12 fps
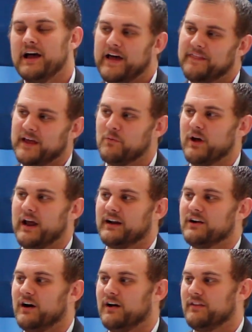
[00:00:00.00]
and then what I
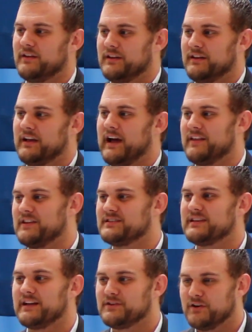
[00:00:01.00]
call the kind of the
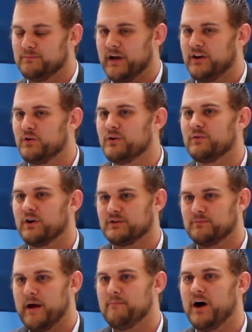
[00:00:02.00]
center of my
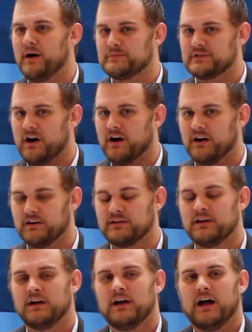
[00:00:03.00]
universe, my mom's heart.